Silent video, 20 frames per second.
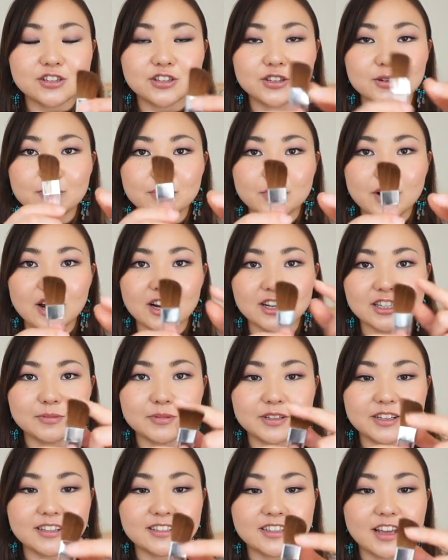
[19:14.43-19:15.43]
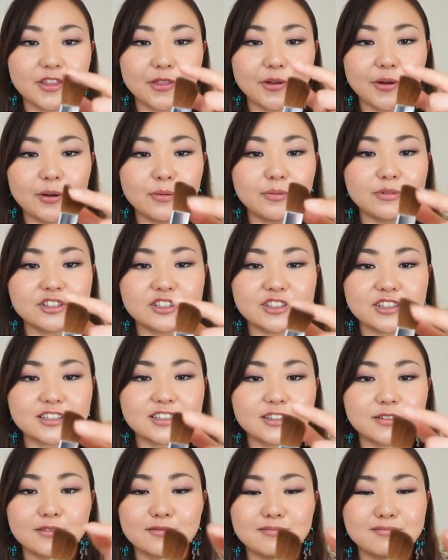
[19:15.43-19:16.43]
to the brush because I thought it was
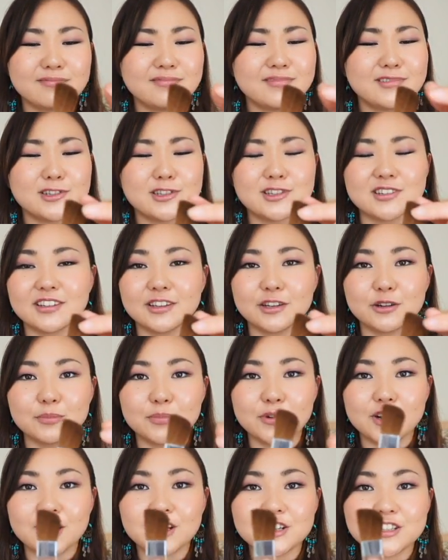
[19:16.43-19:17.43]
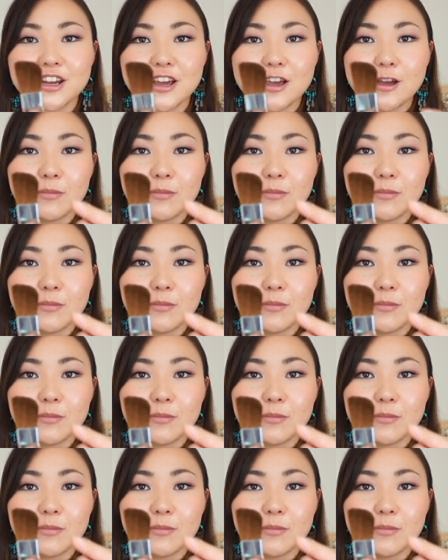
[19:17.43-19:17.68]
just a little brush,